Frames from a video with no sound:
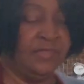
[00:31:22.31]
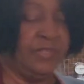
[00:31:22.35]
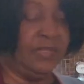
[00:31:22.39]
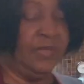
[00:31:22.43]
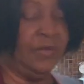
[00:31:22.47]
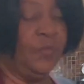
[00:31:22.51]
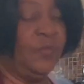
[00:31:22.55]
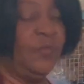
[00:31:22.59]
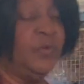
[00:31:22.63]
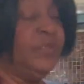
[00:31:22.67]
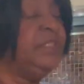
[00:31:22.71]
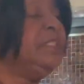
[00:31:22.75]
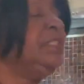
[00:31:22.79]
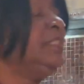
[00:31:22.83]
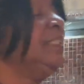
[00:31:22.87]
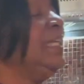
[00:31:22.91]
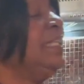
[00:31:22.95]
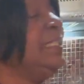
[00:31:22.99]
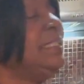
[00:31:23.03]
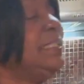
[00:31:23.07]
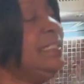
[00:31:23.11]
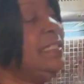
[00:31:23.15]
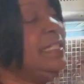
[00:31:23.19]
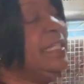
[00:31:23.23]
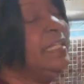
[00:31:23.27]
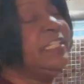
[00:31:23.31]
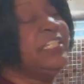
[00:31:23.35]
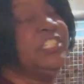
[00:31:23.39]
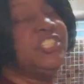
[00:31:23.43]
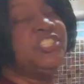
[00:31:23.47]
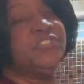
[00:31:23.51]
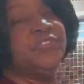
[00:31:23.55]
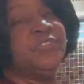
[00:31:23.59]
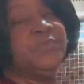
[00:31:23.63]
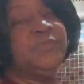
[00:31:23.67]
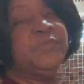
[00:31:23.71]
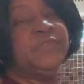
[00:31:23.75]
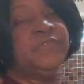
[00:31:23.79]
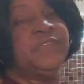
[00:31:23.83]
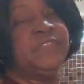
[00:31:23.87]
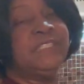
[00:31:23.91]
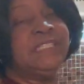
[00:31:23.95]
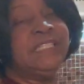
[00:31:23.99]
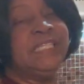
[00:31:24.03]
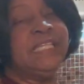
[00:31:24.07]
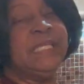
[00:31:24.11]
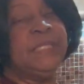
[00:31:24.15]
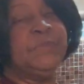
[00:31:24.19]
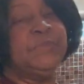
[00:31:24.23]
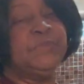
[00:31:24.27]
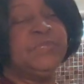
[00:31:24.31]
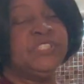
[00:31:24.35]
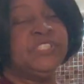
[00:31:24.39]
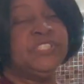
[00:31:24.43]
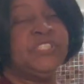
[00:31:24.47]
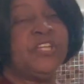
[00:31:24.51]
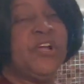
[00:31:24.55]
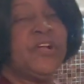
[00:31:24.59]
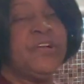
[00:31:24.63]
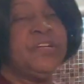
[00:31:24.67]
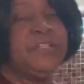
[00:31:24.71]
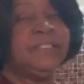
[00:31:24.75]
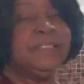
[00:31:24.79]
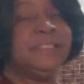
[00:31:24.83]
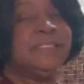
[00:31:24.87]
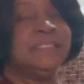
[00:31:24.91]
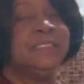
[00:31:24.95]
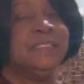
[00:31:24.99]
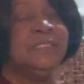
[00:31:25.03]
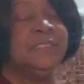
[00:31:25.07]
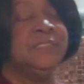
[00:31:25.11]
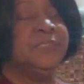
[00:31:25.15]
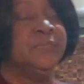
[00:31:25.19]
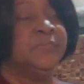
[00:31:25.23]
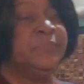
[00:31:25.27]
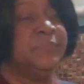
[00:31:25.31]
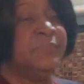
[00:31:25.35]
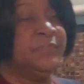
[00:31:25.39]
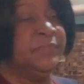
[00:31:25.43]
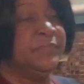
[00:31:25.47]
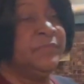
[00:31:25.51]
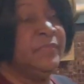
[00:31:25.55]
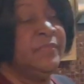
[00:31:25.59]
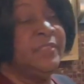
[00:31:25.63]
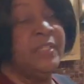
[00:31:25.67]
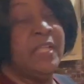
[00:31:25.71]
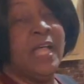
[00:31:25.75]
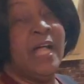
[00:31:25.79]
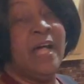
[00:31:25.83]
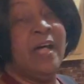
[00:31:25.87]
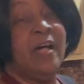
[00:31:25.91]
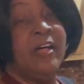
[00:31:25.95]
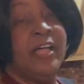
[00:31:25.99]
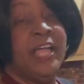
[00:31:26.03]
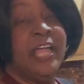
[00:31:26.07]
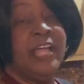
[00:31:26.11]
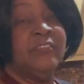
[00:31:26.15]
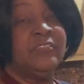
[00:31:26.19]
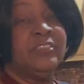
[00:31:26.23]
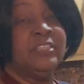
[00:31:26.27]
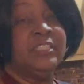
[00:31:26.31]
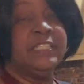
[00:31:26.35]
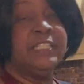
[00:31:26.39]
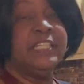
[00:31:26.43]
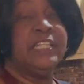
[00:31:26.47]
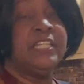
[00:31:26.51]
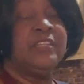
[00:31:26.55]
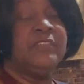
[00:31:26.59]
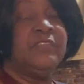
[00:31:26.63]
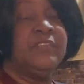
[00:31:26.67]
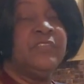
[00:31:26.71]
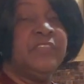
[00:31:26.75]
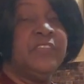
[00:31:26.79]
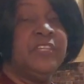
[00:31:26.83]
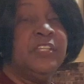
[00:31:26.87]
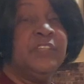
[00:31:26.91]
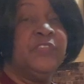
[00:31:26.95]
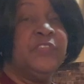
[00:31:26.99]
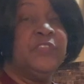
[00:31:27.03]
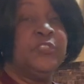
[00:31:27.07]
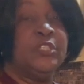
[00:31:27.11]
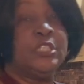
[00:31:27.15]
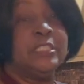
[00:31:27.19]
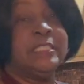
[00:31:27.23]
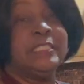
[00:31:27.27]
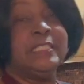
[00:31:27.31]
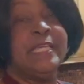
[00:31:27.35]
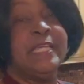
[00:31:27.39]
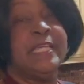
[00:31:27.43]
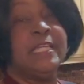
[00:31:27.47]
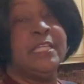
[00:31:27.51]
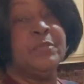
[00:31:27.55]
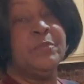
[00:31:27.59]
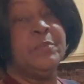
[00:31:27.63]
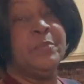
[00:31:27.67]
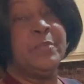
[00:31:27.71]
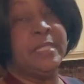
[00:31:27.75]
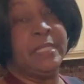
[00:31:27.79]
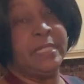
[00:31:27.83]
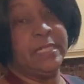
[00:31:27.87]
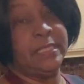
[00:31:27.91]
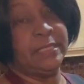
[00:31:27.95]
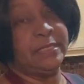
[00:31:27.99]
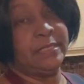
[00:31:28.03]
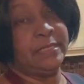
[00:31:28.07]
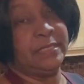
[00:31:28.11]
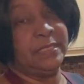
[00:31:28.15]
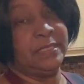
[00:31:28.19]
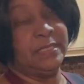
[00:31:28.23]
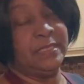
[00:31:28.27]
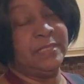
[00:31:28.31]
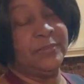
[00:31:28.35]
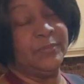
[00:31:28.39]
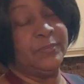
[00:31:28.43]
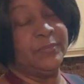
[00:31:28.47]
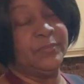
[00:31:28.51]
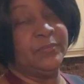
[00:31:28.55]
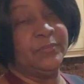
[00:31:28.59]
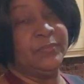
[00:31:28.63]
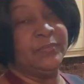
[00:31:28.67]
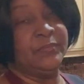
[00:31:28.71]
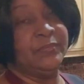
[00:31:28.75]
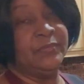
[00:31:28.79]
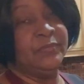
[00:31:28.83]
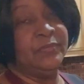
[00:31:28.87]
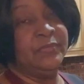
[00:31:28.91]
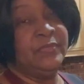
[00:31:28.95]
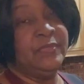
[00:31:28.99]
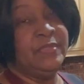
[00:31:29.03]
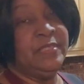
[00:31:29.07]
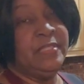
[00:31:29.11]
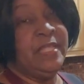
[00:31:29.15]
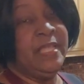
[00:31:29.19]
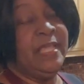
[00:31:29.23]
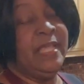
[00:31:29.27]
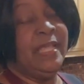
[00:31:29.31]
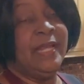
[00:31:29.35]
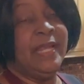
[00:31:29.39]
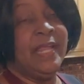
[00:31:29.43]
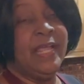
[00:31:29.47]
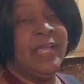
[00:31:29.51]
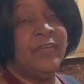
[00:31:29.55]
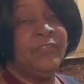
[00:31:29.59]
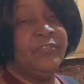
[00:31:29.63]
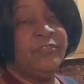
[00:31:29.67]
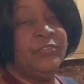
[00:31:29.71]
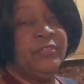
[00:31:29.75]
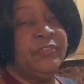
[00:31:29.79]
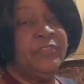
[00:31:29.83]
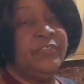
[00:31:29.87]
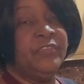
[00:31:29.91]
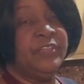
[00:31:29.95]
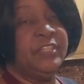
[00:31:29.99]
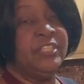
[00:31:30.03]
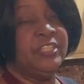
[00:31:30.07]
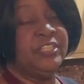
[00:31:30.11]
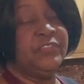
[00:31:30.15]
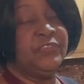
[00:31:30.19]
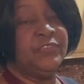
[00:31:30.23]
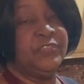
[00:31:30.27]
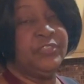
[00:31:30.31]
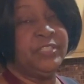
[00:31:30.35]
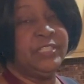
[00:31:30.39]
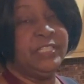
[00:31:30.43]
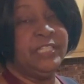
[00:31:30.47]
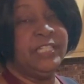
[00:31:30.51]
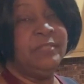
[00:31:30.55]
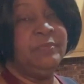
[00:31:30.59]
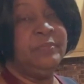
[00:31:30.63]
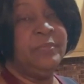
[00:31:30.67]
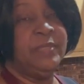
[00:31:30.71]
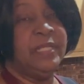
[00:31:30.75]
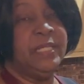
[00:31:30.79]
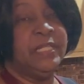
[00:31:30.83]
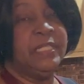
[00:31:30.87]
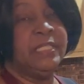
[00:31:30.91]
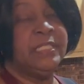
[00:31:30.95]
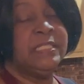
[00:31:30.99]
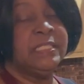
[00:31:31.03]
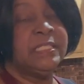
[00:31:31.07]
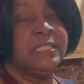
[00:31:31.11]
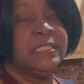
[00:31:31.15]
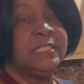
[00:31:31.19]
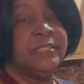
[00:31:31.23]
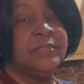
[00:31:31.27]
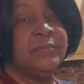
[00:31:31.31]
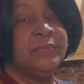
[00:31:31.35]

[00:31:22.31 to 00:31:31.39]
Once that steady stream of steam starts, I'll have to let it vent for 10 minutes. And after it vents for 10 minutes,